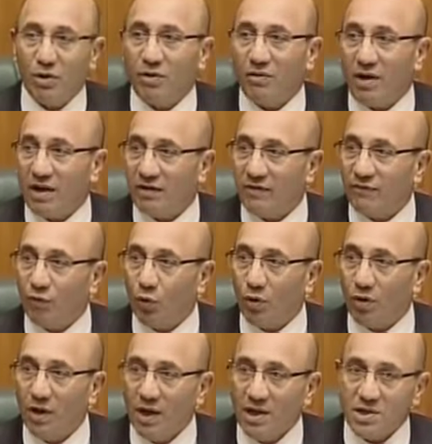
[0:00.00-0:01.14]
remunerated
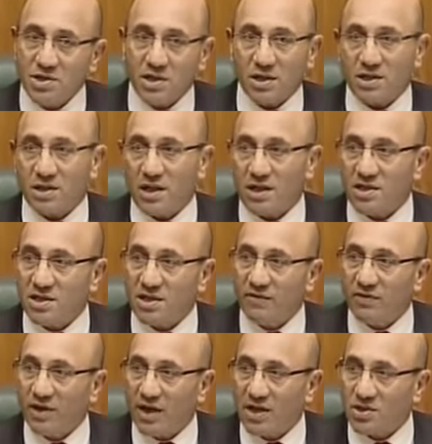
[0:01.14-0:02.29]
for six days,
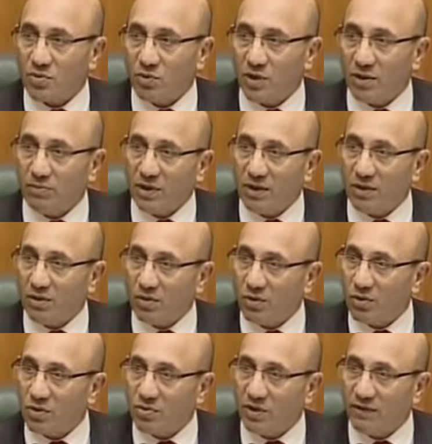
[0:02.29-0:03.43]
seven days a week, being on
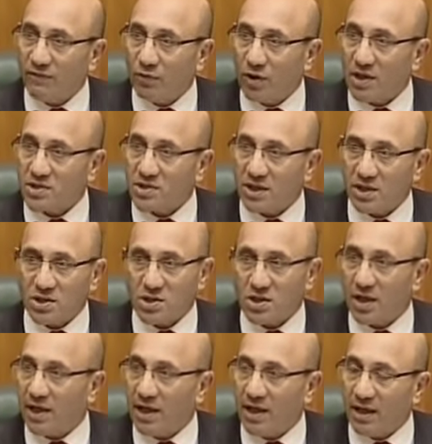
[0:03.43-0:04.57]
call 24 hours a day, just
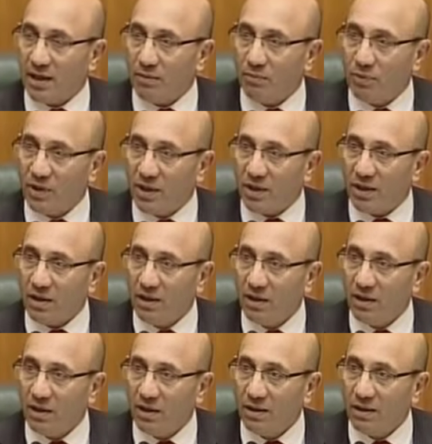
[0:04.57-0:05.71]
like any MP,
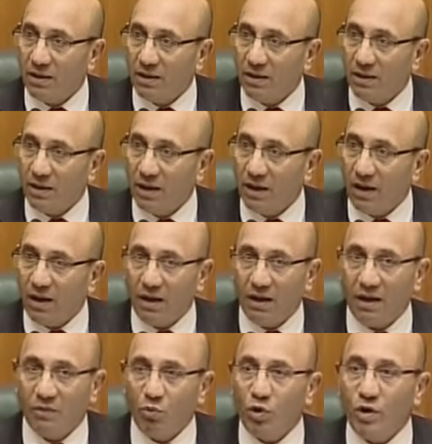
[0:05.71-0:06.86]

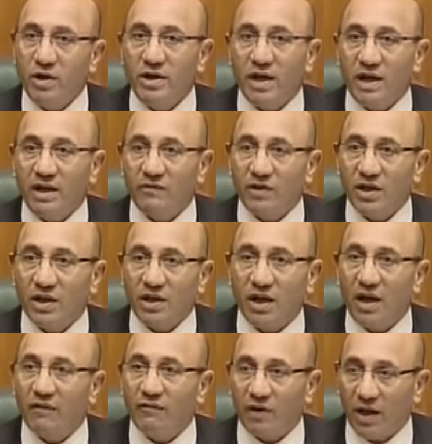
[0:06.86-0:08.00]
wouldn't even
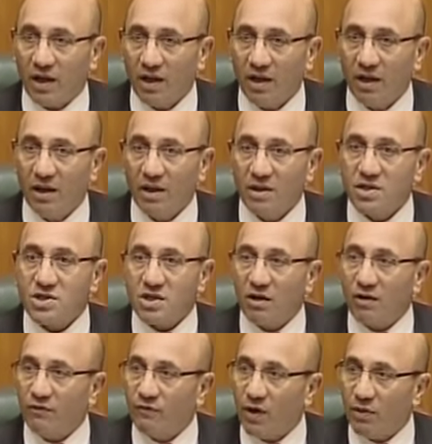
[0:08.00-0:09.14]
cover the
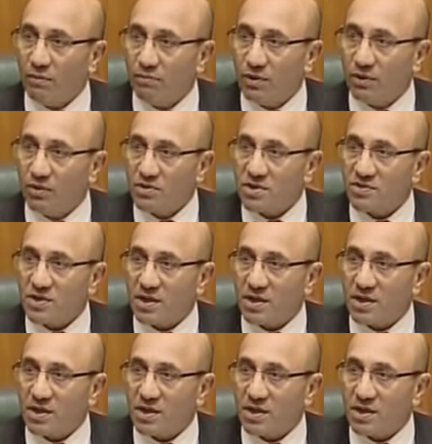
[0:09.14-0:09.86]
cell phone bills